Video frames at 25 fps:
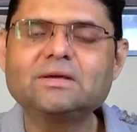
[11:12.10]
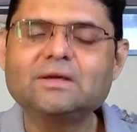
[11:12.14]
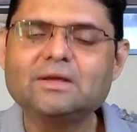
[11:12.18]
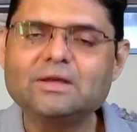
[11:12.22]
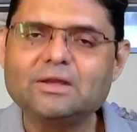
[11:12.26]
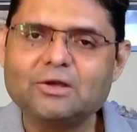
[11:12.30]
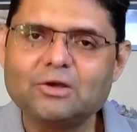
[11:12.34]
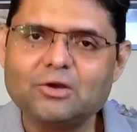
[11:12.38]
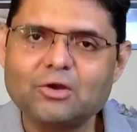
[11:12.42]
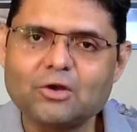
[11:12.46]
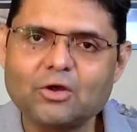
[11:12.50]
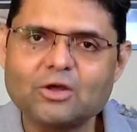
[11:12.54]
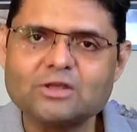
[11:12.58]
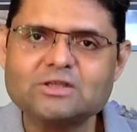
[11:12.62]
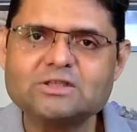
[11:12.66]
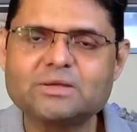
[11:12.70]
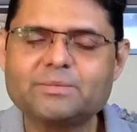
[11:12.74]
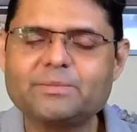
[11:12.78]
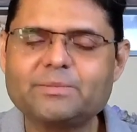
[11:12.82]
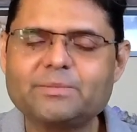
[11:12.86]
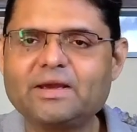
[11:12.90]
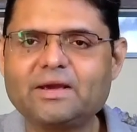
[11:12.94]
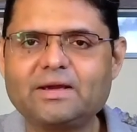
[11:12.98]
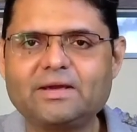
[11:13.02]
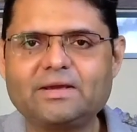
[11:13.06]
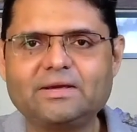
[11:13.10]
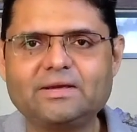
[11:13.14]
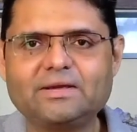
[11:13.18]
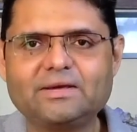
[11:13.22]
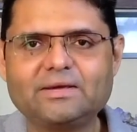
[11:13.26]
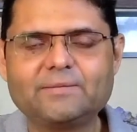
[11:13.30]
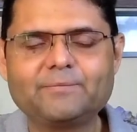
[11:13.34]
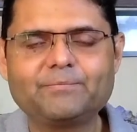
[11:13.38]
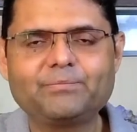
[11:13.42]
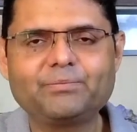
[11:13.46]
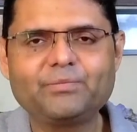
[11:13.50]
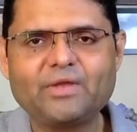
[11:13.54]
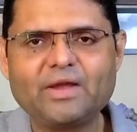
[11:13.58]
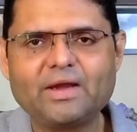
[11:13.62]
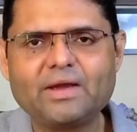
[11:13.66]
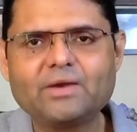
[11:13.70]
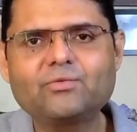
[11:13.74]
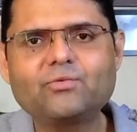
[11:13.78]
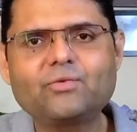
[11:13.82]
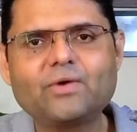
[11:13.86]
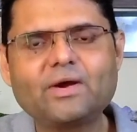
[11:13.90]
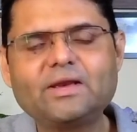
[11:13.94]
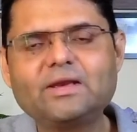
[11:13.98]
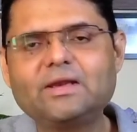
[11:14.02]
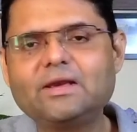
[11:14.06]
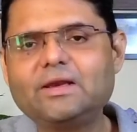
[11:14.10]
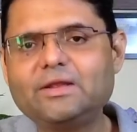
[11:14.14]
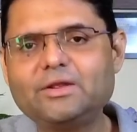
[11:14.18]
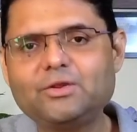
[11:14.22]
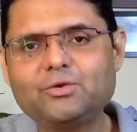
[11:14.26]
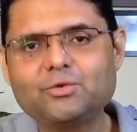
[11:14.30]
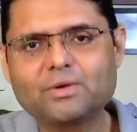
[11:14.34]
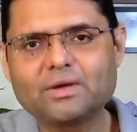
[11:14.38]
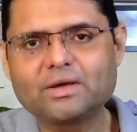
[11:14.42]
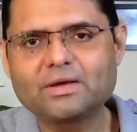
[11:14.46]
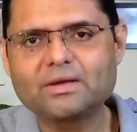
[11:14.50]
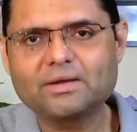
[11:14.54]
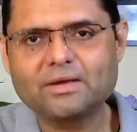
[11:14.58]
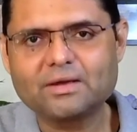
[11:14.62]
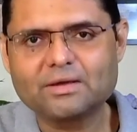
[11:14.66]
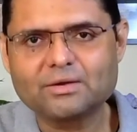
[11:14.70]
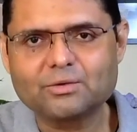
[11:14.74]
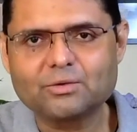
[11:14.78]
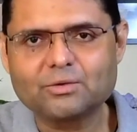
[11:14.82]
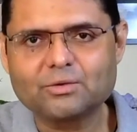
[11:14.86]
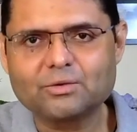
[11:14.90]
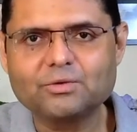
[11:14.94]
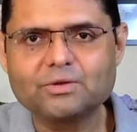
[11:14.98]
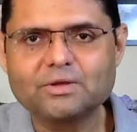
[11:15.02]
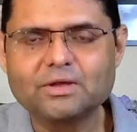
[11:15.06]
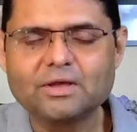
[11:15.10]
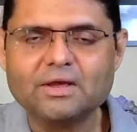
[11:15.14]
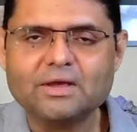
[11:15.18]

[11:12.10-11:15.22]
logic behind it, and finally you can conclude.